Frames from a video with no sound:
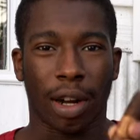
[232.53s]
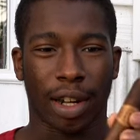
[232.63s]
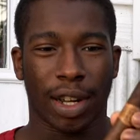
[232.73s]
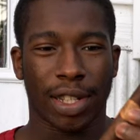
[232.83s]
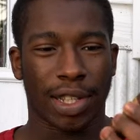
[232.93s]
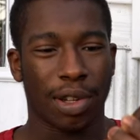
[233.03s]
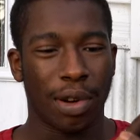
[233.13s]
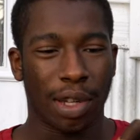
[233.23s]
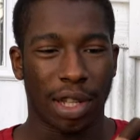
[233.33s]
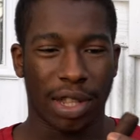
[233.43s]
Alright guys, let's go
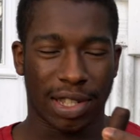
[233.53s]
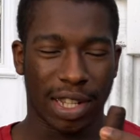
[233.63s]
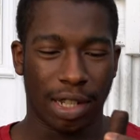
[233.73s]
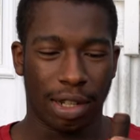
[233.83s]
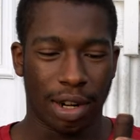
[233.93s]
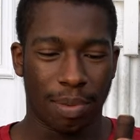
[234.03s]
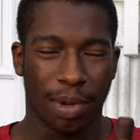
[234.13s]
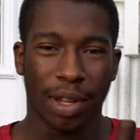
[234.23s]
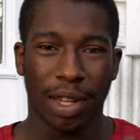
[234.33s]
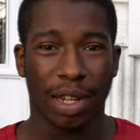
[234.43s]
ahead and get this thing lit up.
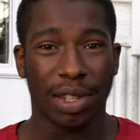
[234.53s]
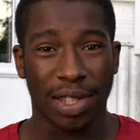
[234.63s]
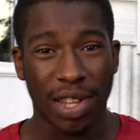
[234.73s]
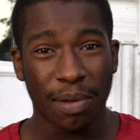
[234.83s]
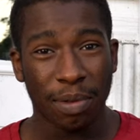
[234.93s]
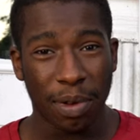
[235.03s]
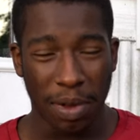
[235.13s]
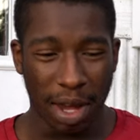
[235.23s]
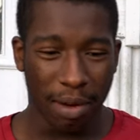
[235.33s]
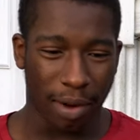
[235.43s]
It is seven
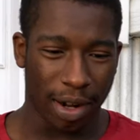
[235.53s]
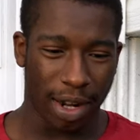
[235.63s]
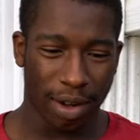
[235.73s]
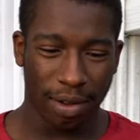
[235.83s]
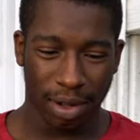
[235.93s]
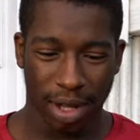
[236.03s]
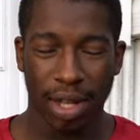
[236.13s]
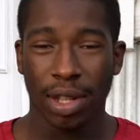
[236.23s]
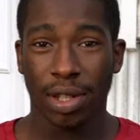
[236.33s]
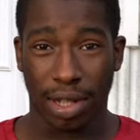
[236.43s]
fifty-eight right now,
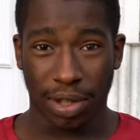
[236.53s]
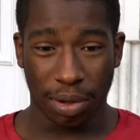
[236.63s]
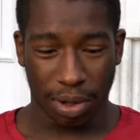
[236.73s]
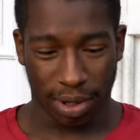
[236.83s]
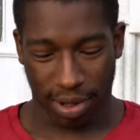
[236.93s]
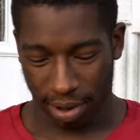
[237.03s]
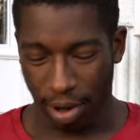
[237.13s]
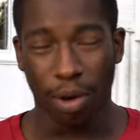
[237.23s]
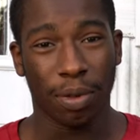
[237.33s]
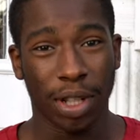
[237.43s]
so let's do this.
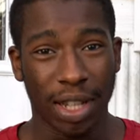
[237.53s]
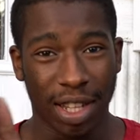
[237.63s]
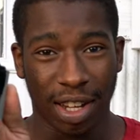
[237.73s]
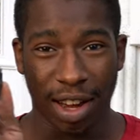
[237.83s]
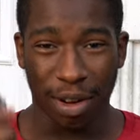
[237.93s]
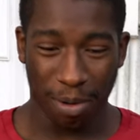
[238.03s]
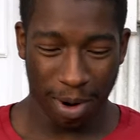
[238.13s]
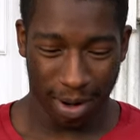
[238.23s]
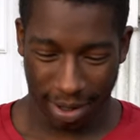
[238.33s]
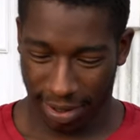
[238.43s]
Hopefully the lighter
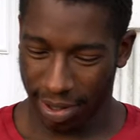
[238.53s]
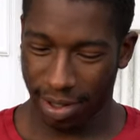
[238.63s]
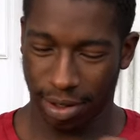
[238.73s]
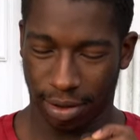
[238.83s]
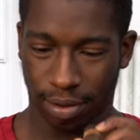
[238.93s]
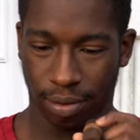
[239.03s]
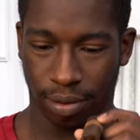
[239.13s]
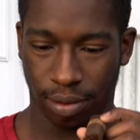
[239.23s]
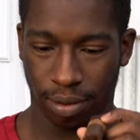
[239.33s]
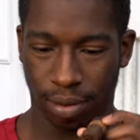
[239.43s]
works.
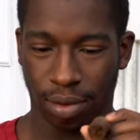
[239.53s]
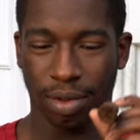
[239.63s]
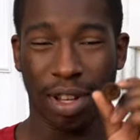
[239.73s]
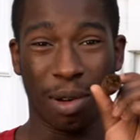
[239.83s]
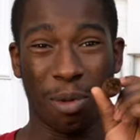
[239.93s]
It